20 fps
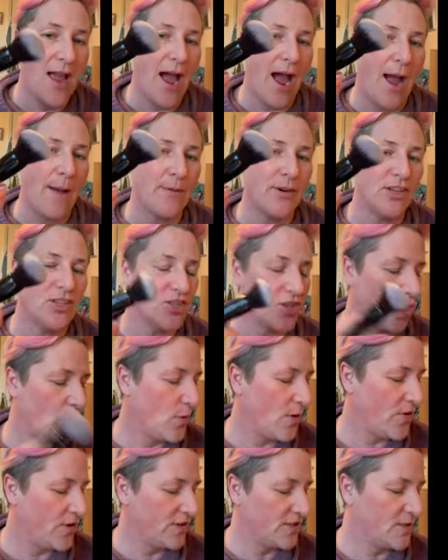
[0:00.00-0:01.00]
I'm going to start
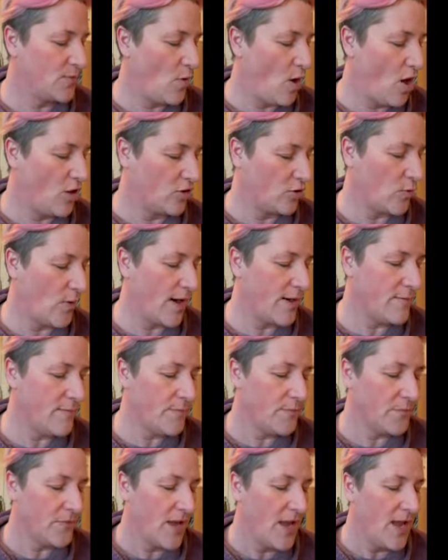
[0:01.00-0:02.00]
with a smaller one,
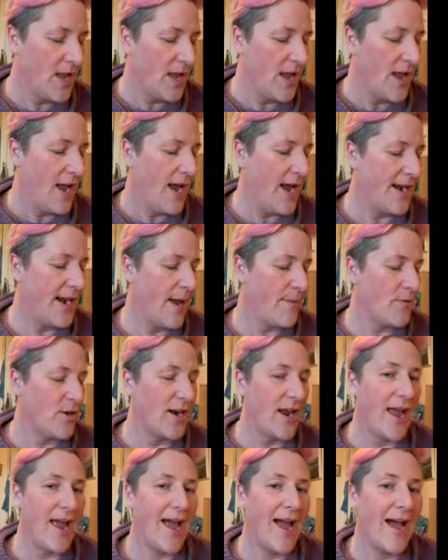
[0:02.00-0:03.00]
and I'm
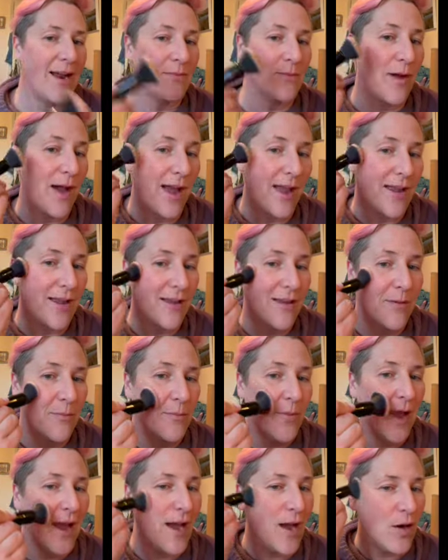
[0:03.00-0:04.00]
going to add my
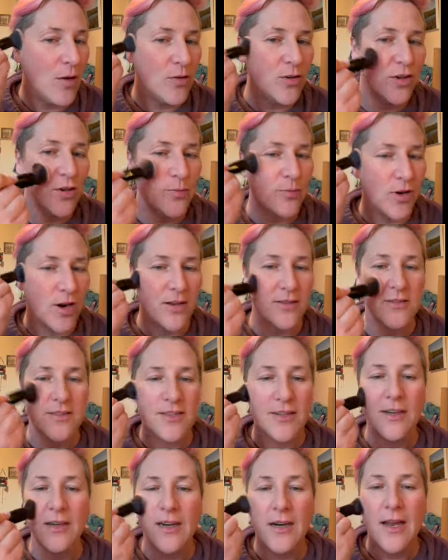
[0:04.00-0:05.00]
powder
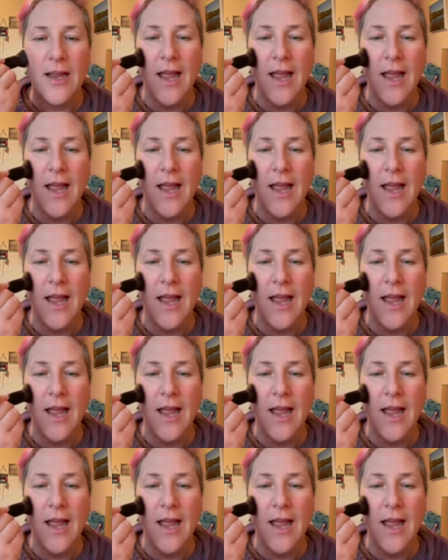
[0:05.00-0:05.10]
bronzer.